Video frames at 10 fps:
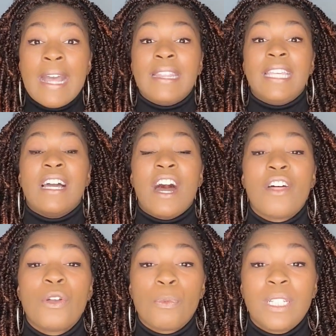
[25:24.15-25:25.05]
The
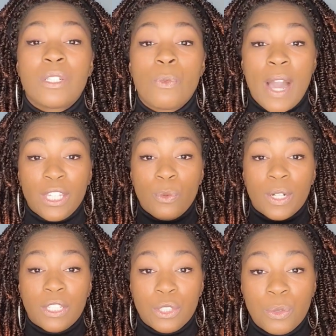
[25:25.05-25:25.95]
other reason why you
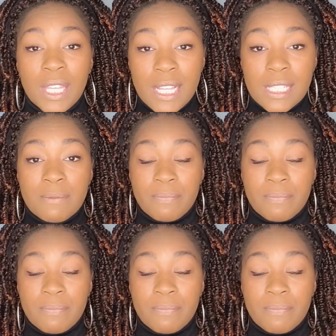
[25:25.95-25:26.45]
want to do this,